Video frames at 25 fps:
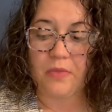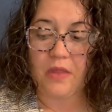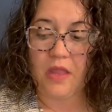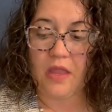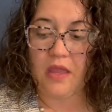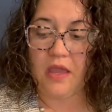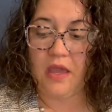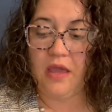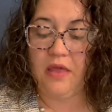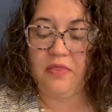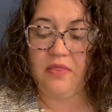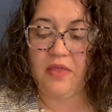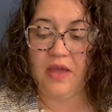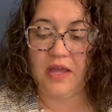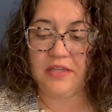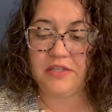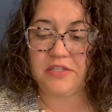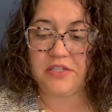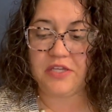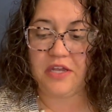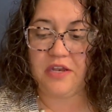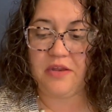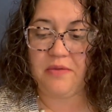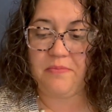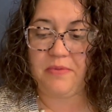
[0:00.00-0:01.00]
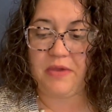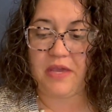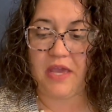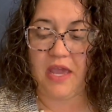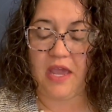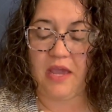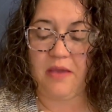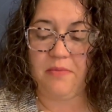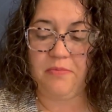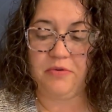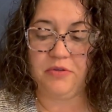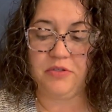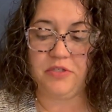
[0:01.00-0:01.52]
And that's going to be
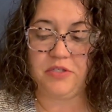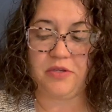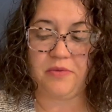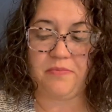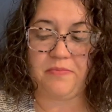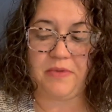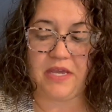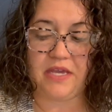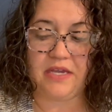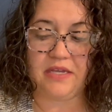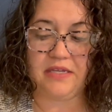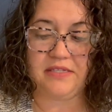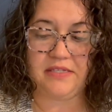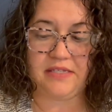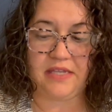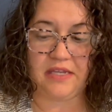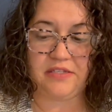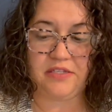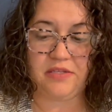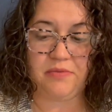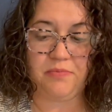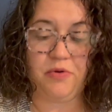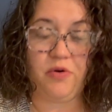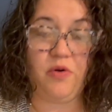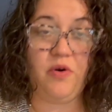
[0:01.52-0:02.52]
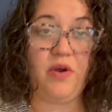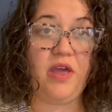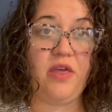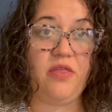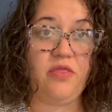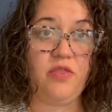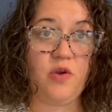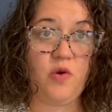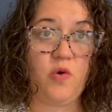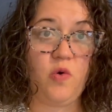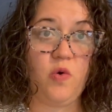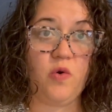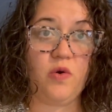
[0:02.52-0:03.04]
able to be accessible in
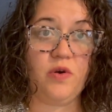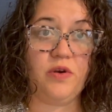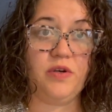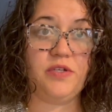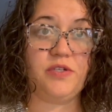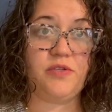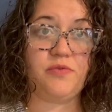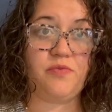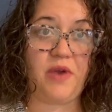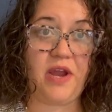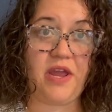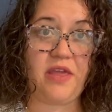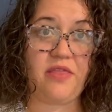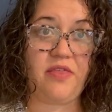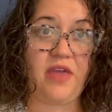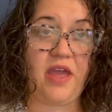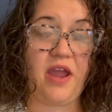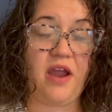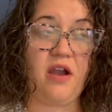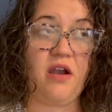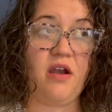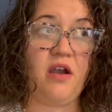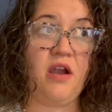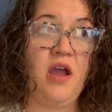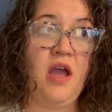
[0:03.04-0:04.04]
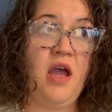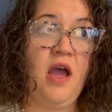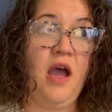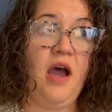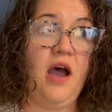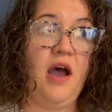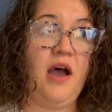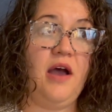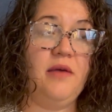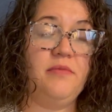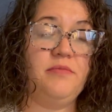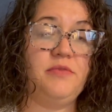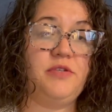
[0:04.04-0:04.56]
the course right there.
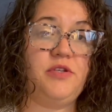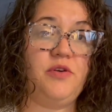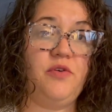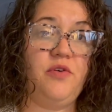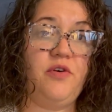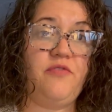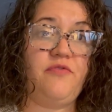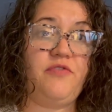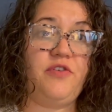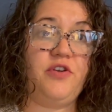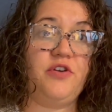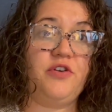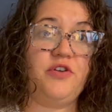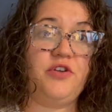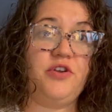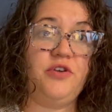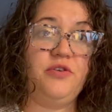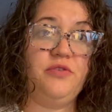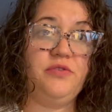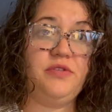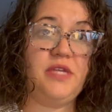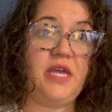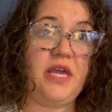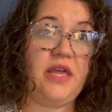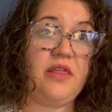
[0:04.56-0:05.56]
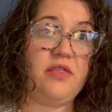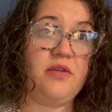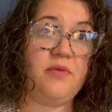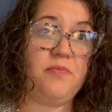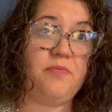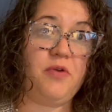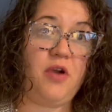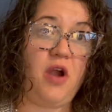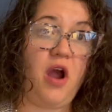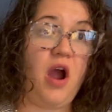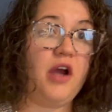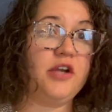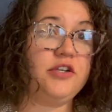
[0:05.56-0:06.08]
So if you're using the
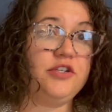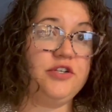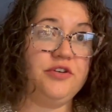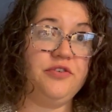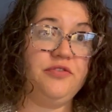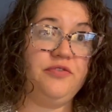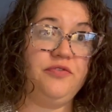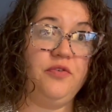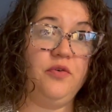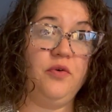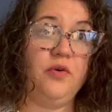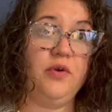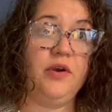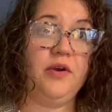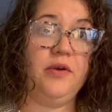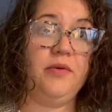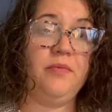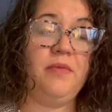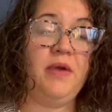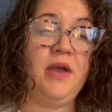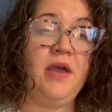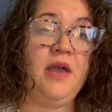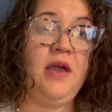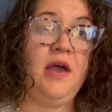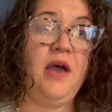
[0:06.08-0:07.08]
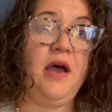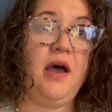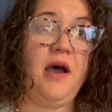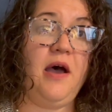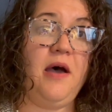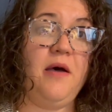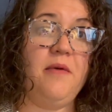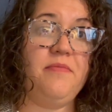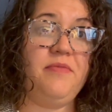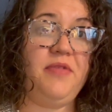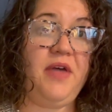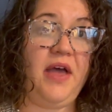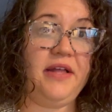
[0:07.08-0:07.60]
proctor form,
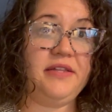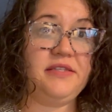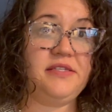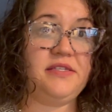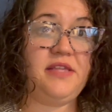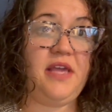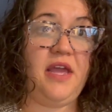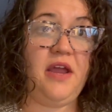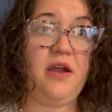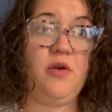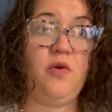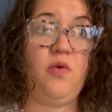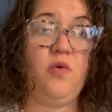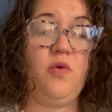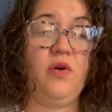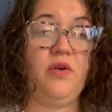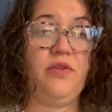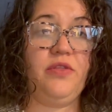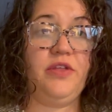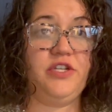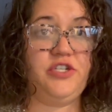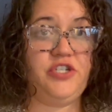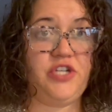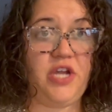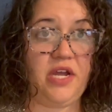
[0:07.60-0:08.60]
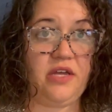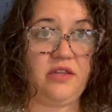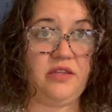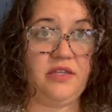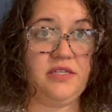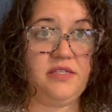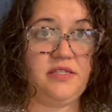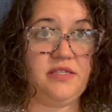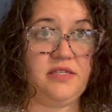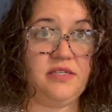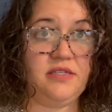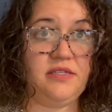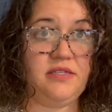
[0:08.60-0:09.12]
that's there, or the
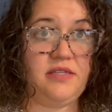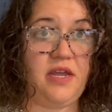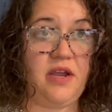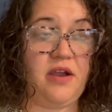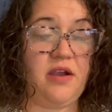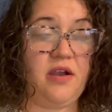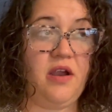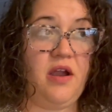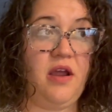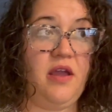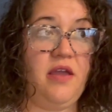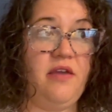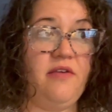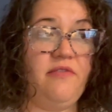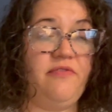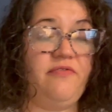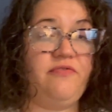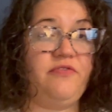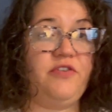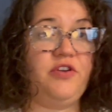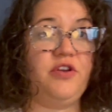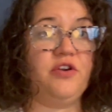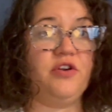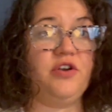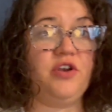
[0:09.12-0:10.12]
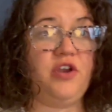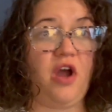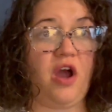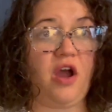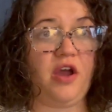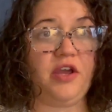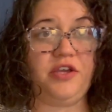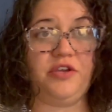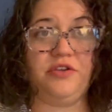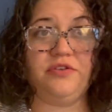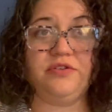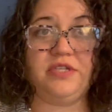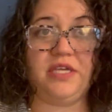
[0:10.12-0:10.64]
checklist is there. If you're
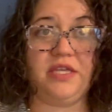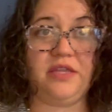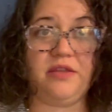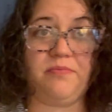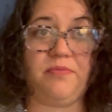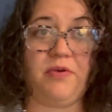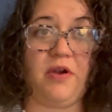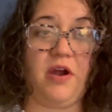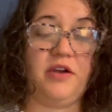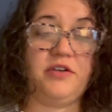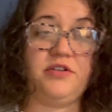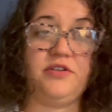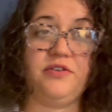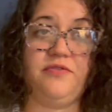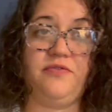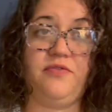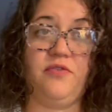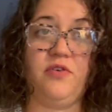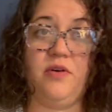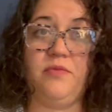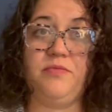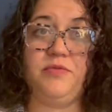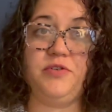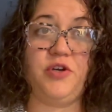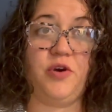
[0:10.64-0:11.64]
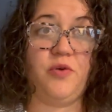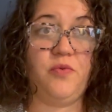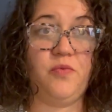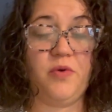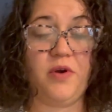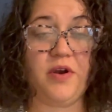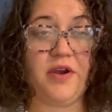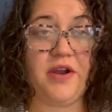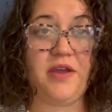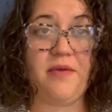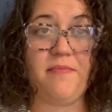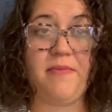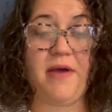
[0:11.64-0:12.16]
not using the proctor form, don't
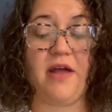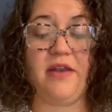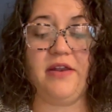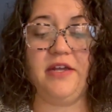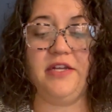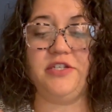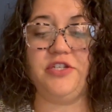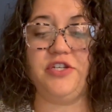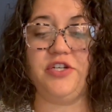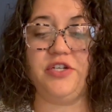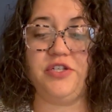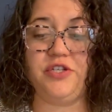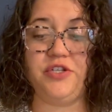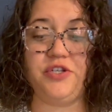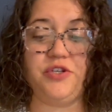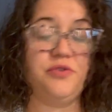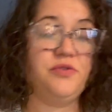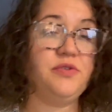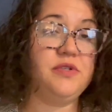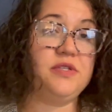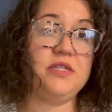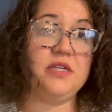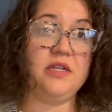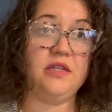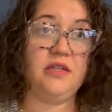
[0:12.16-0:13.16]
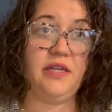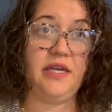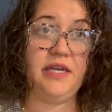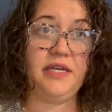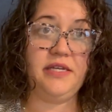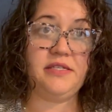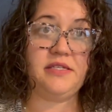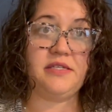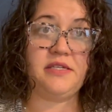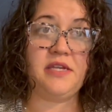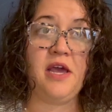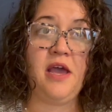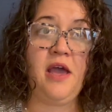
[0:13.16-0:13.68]
worry about it. Just use the
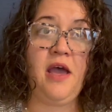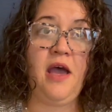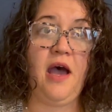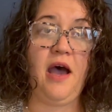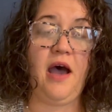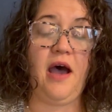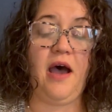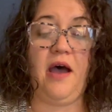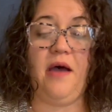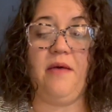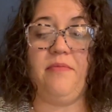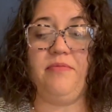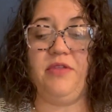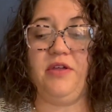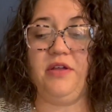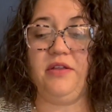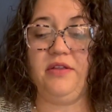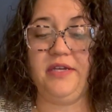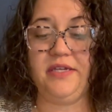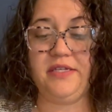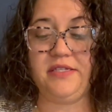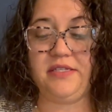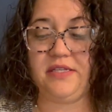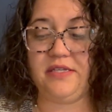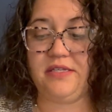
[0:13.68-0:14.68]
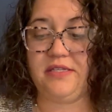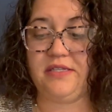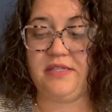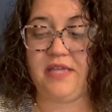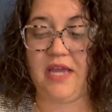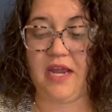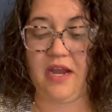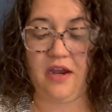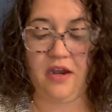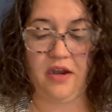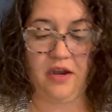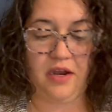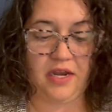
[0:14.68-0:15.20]
list. The list is
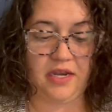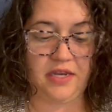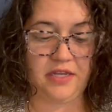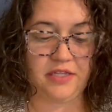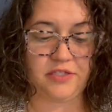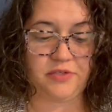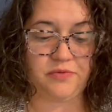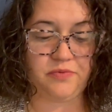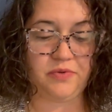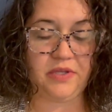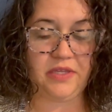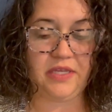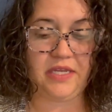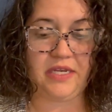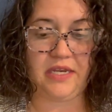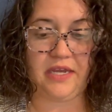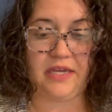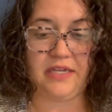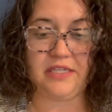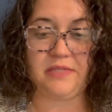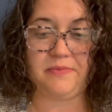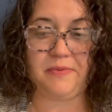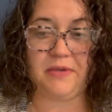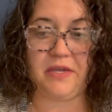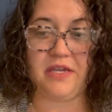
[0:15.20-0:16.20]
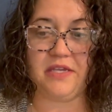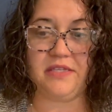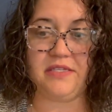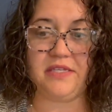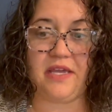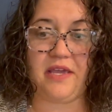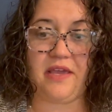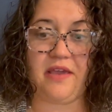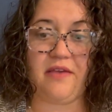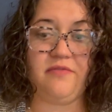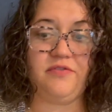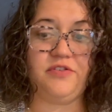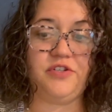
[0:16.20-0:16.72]
there, and it's really nice because
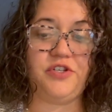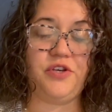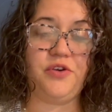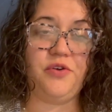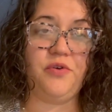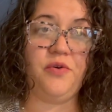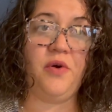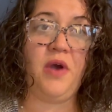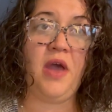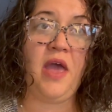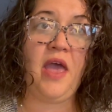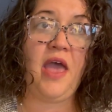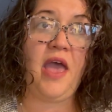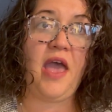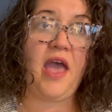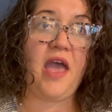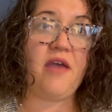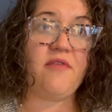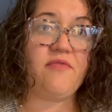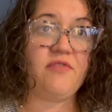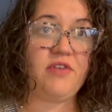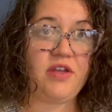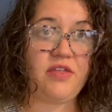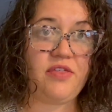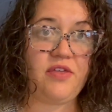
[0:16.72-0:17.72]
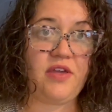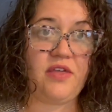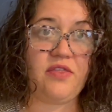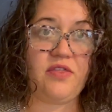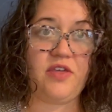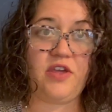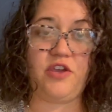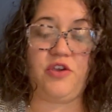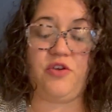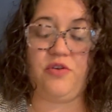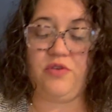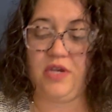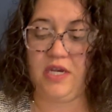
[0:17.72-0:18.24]
it gives you everything
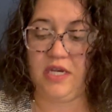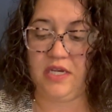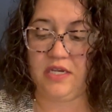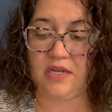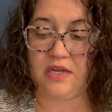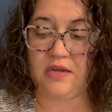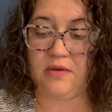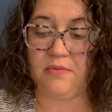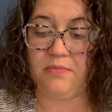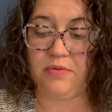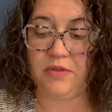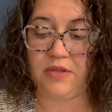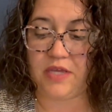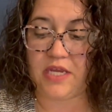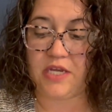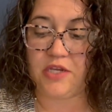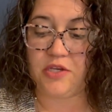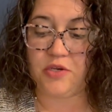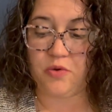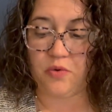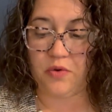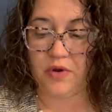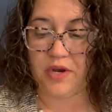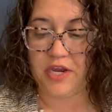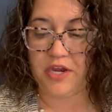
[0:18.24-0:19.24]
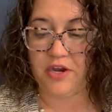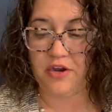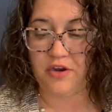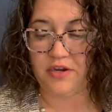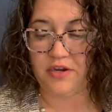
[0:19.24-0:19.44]
that you need to complete during your